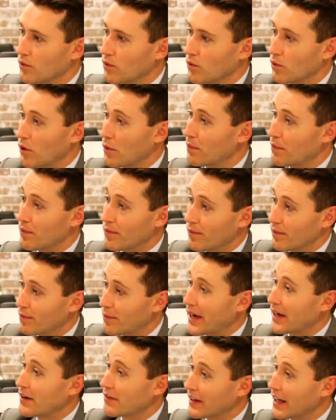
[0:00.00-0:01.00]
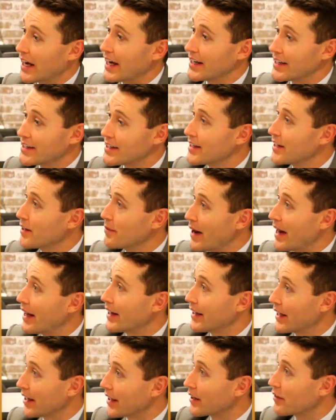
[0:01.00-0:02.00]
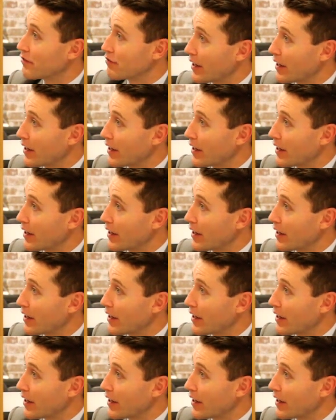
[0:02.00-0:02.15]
what Peter V'landys did about getting the